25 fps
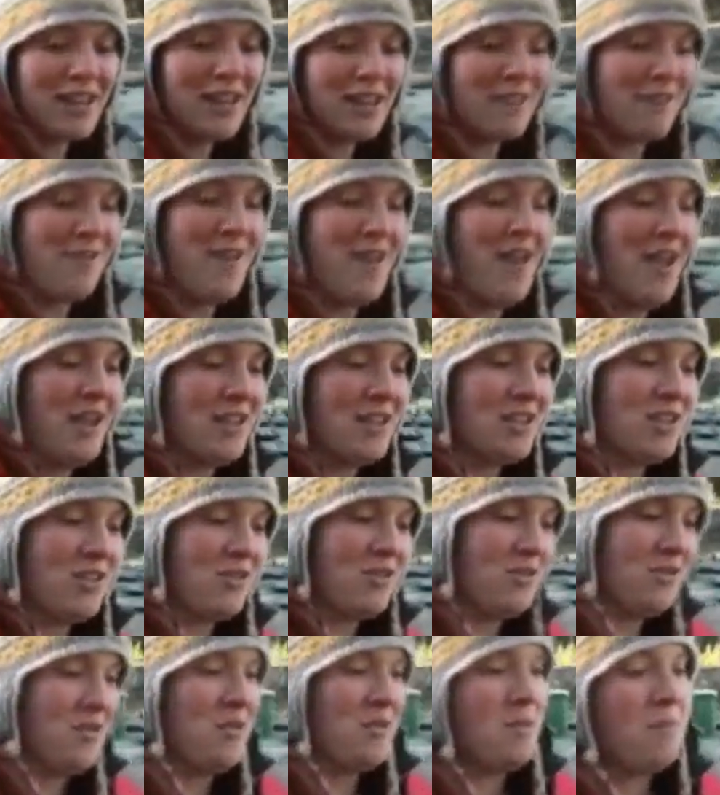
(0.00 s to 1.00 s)
effect
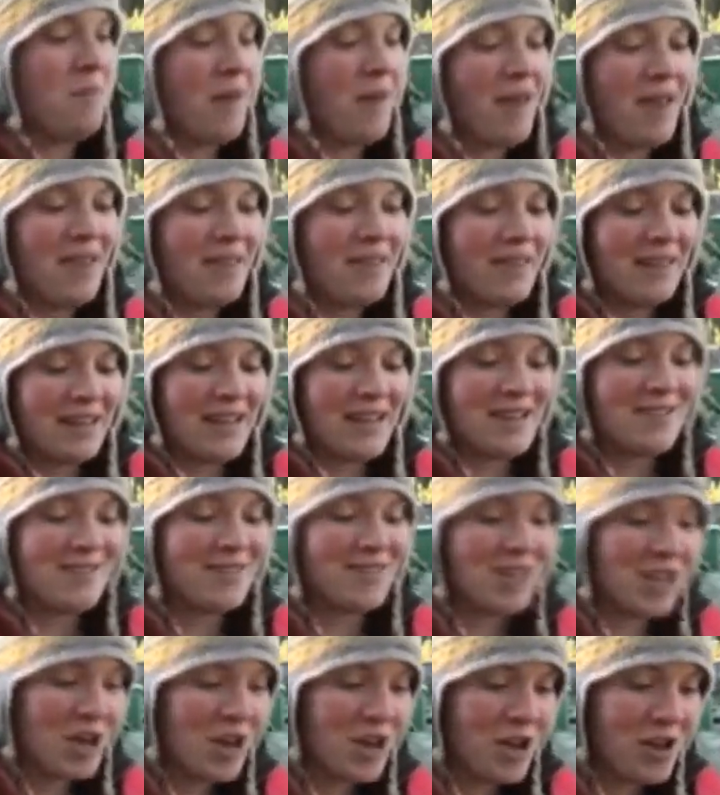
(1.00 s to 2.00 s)
on making the
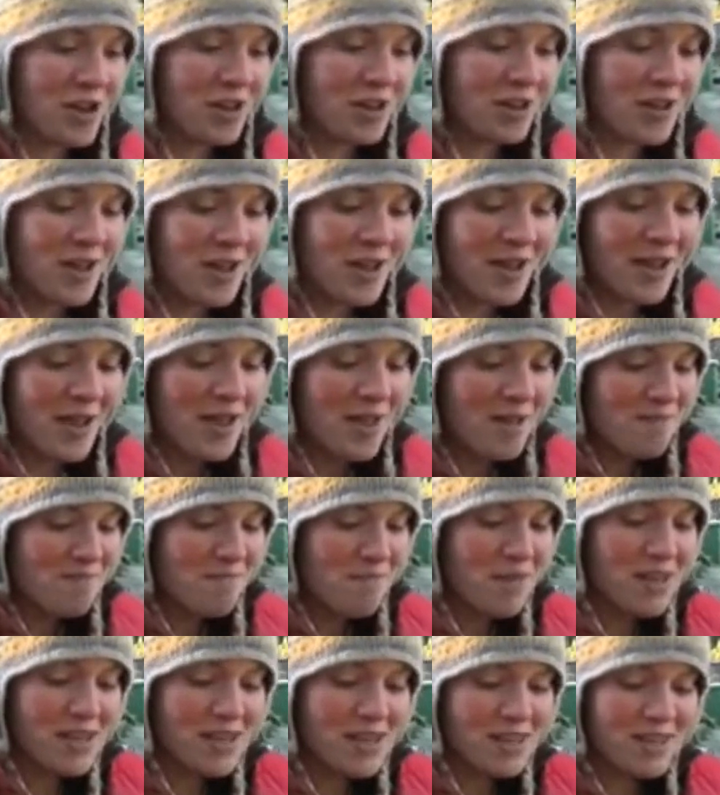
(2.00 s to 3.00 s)
leaves curl,
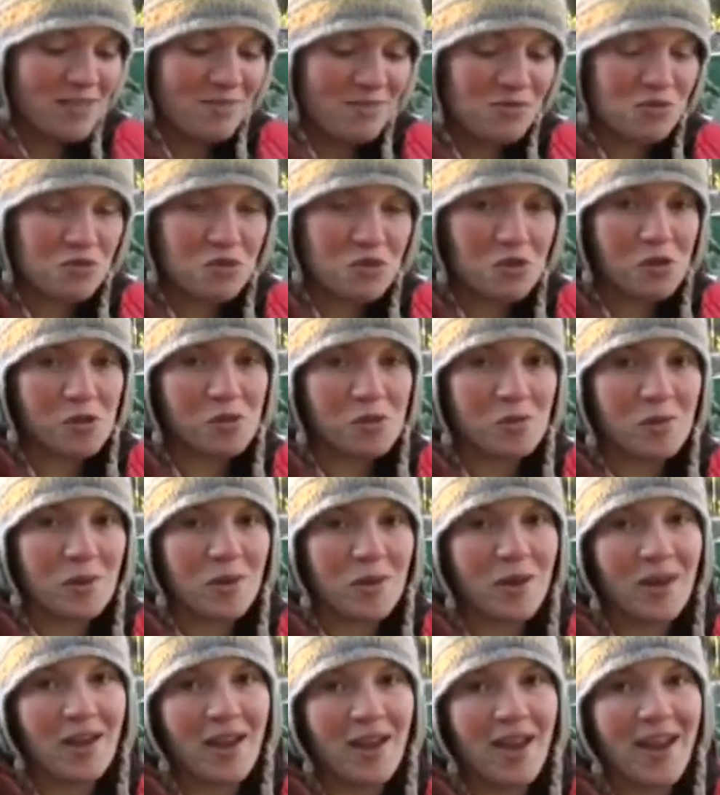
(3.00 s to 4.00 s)
making them droop,
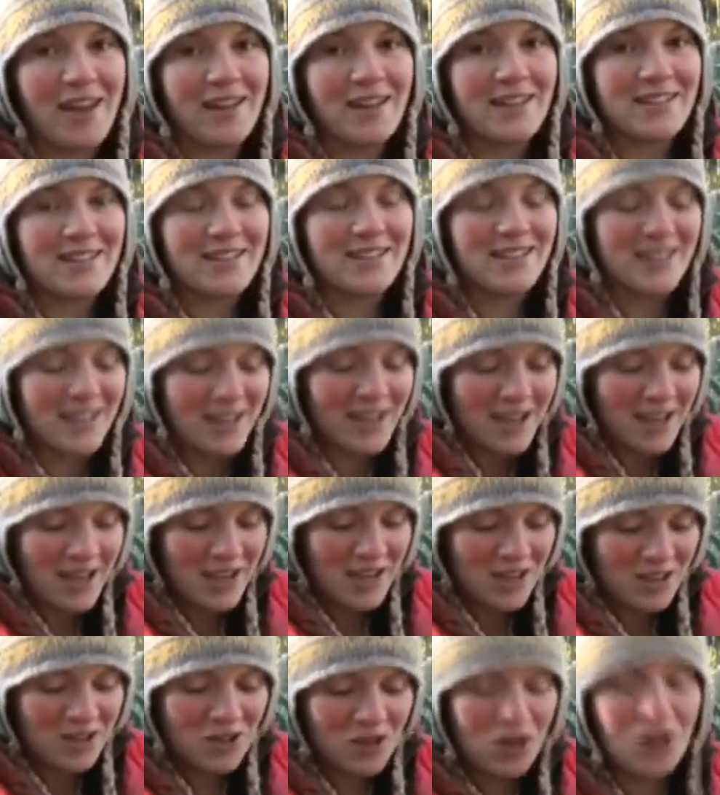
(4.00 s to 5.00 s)
and
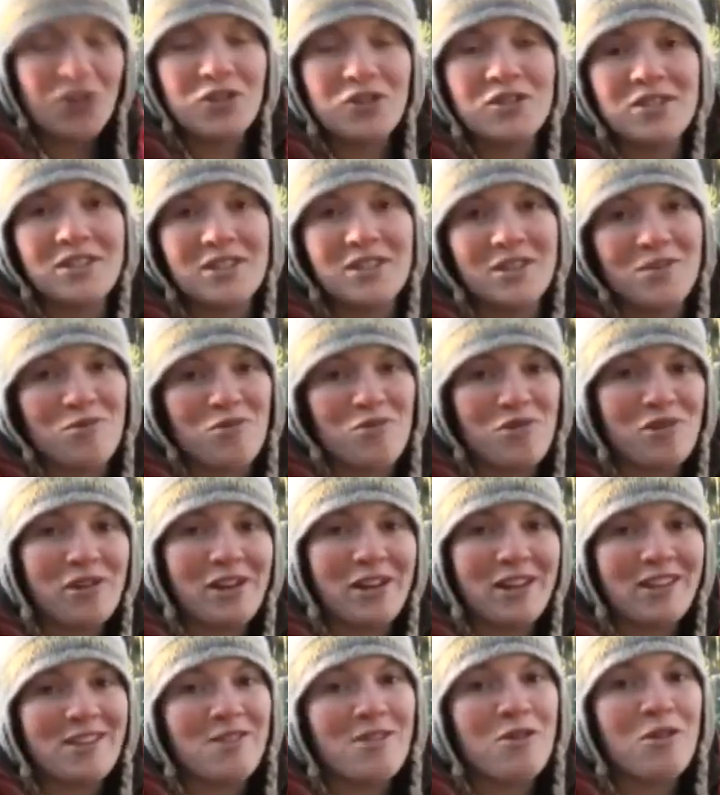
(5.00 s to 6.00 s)
you're constantly
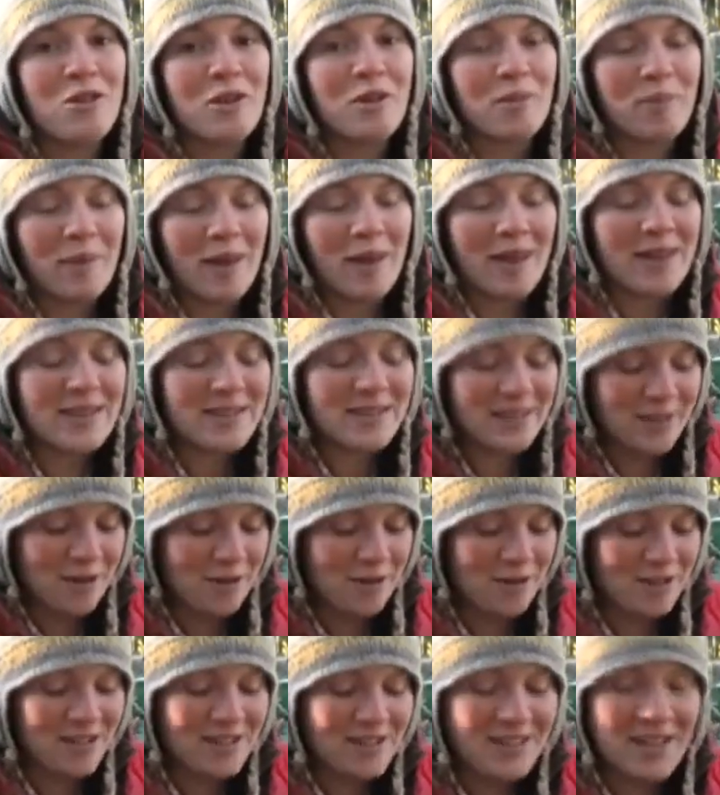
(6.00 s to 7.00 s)
worrying that all the plants are
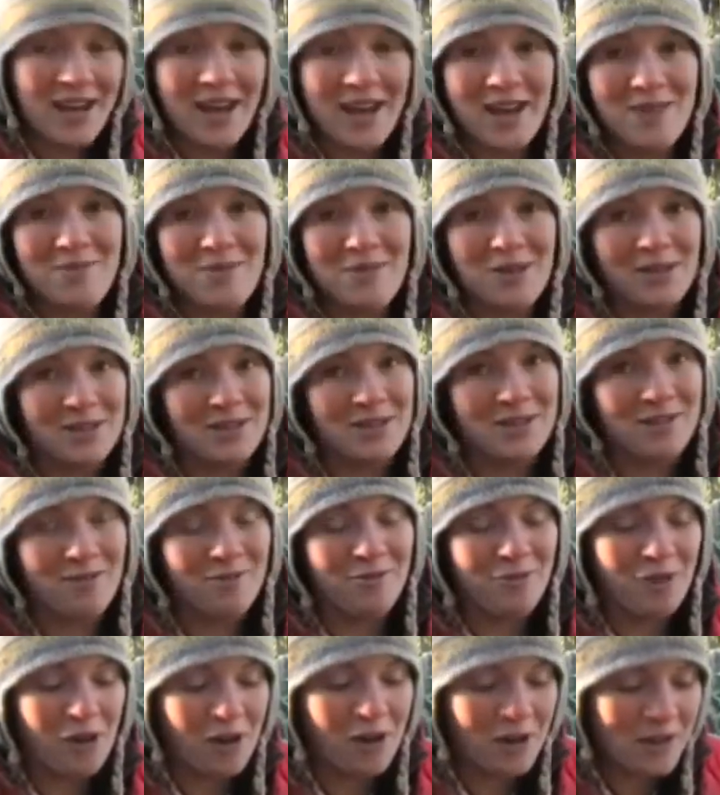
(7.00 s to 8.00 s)
going to die because of the
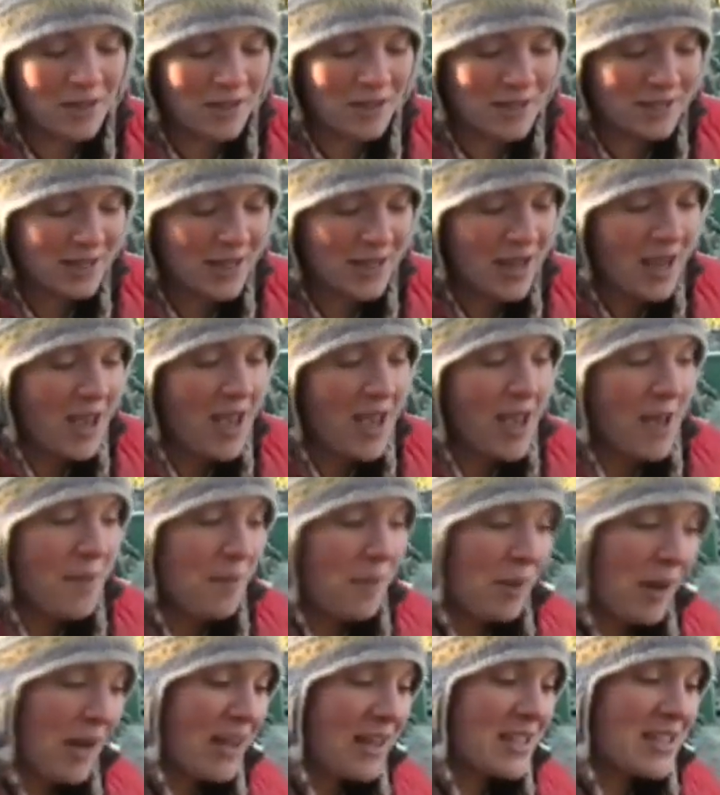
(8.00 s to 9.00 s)
frost.
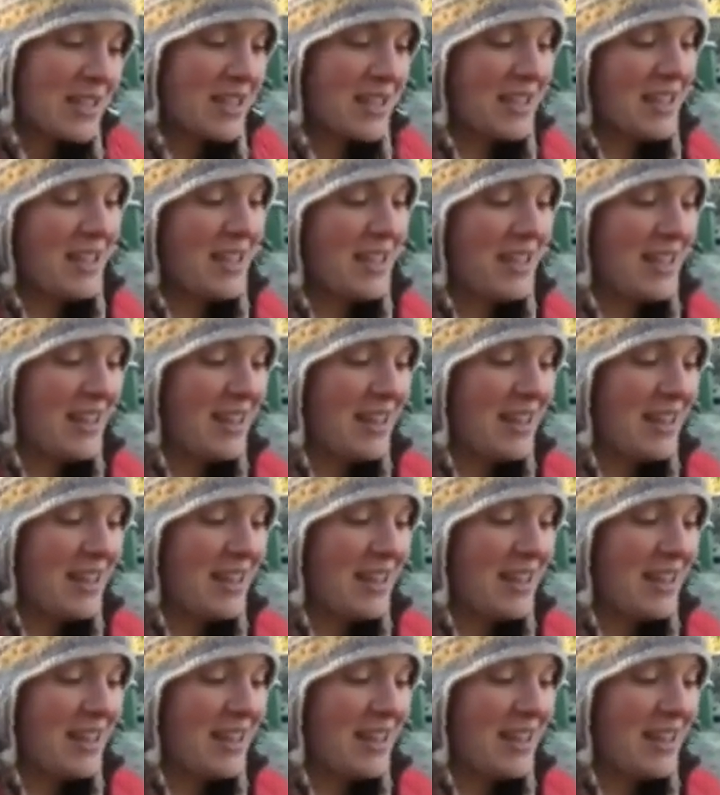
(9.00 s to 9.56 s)
But actually,